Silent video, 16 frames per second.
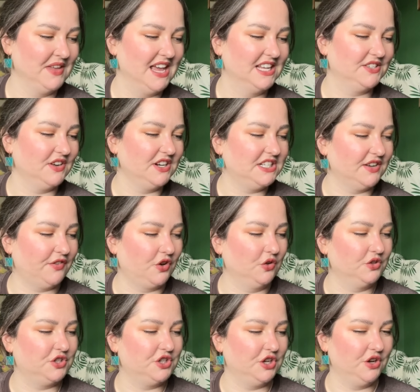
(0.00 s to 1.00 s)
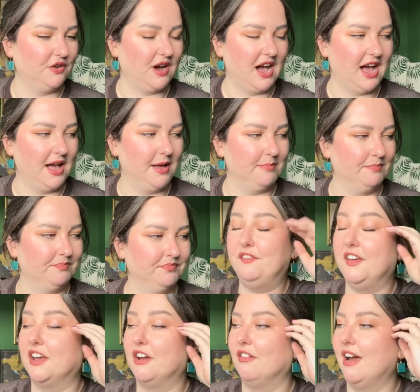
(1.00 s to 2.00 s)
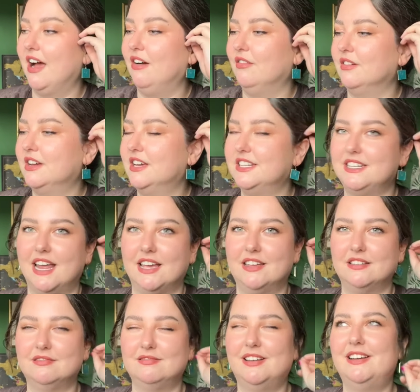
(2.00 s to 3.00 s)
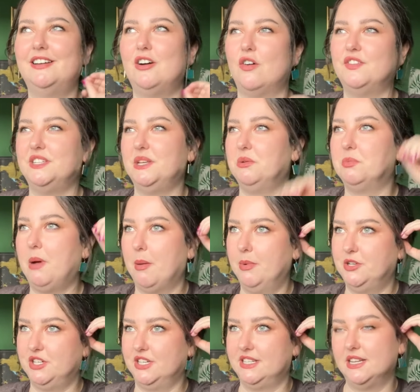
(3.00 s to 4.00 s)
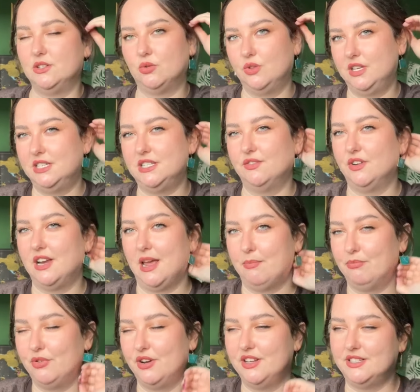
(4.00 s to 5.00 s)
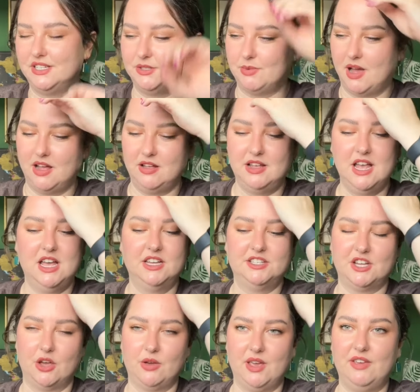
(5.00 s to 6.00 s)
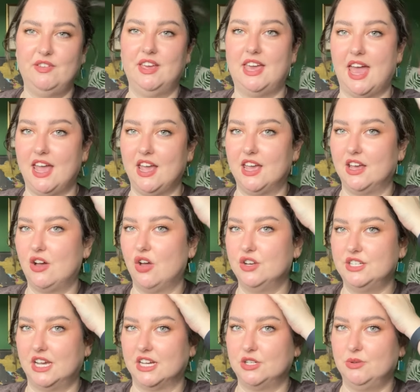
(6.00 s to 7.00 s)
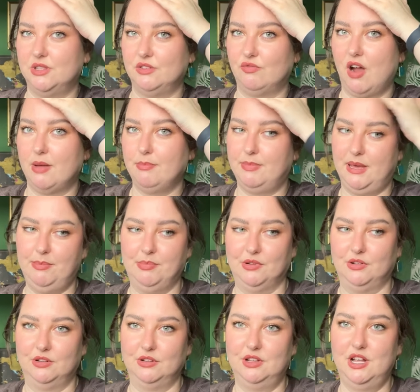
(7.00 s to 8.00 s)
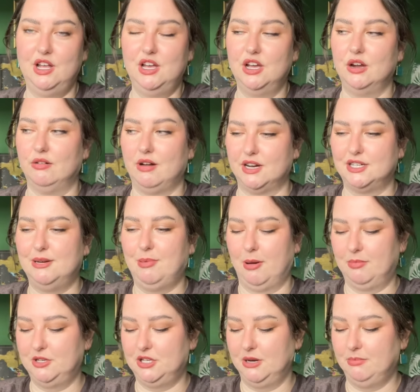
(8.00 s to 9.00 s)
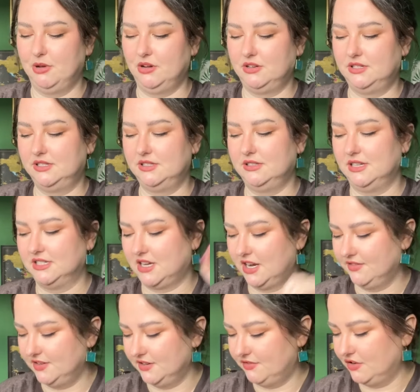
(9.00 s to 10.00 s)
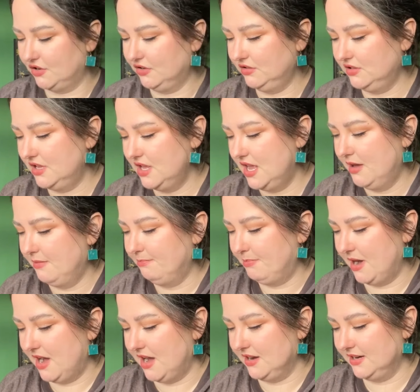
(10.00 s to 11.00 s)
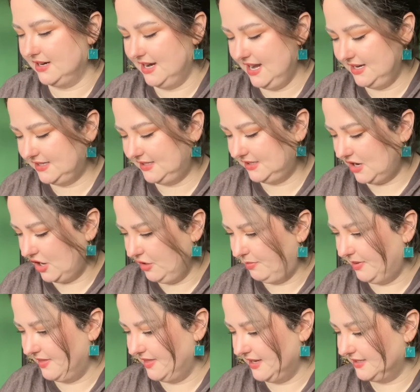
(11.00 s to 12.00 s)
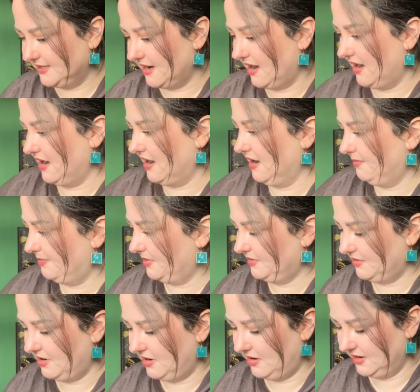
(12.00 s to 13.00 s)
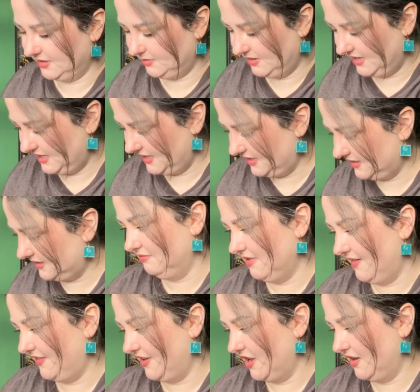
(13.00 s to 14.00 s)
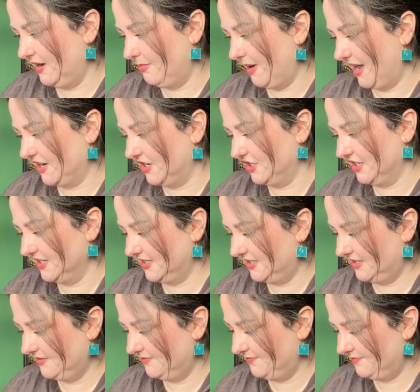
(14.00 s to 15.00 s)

It's very difficult to figure out, because like obviously with publishers there's all these different imprints as well, so even getting in contact with the right people who are actually publishing books is kind of difficult. But let's open this up. Oh, it's one of these ravioli packages.